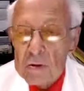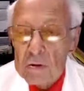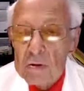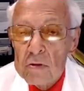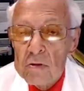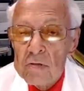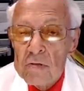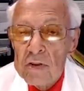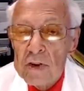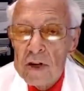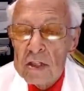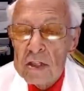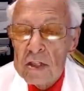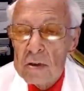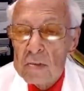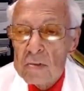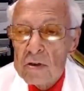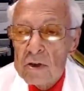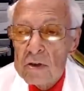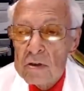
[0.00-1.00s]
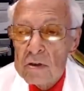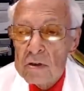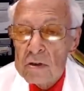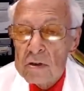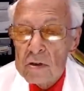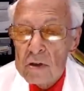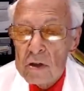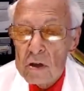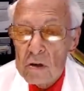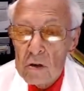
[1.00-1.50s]
who do find their blood
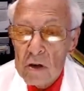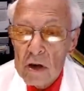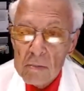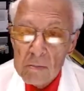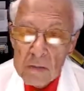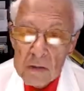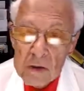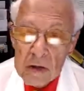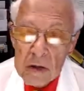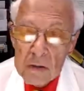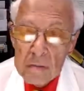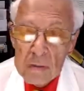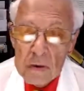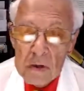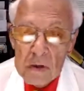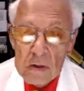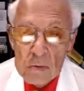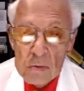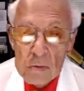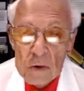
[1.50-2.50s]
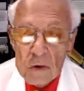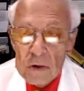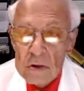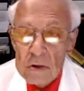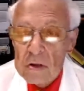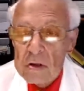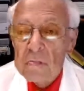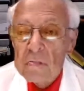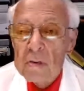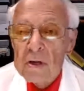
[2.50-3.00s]
sugars go up. But it's
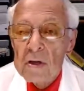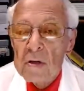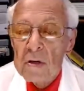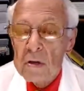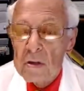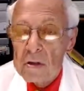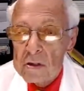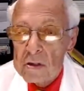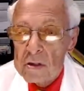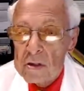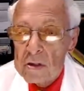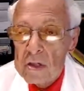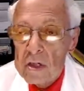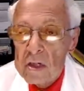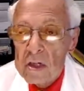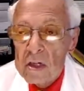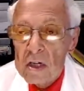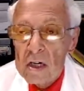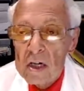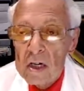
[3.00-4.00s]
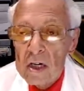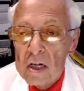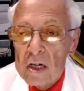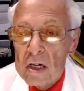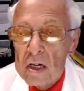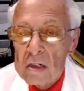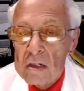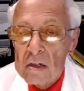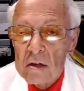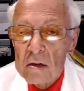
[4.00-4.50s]
worth it because
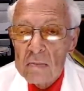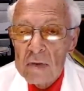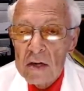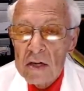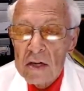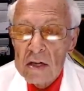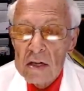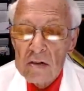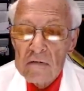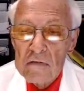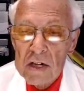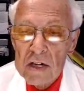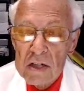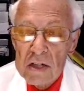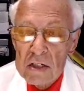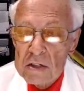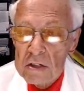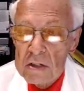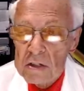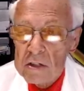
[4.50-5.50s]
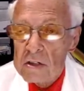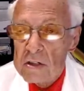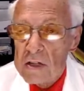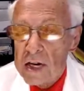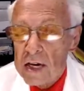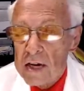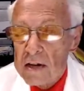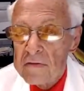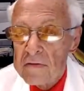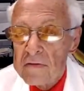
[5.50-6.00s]
there are many advantages to
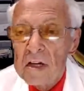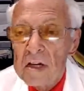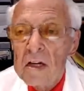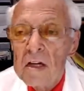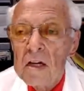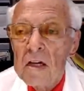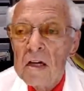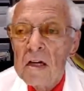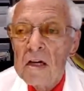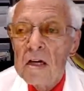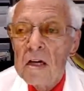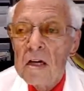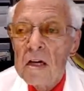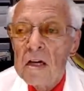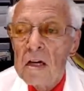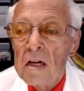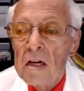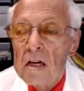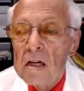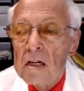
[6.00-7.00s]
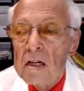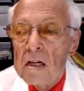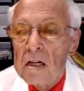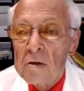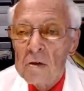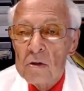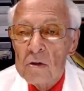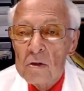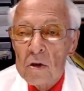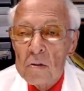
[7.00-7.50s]
having
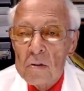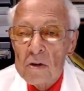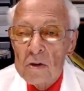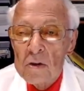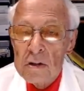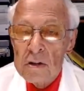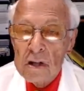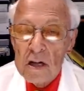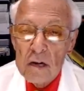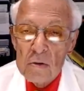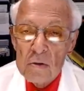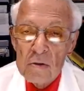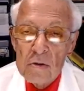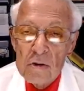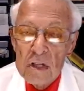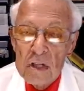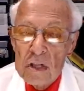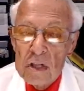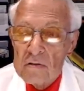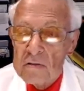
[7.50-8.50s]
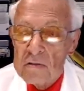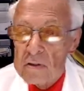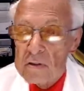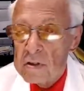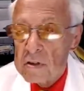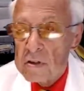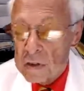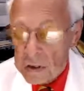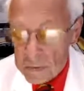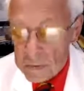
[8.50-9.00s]
normal thyroid
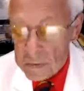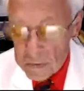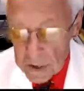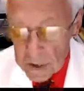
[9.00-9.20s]
levels in your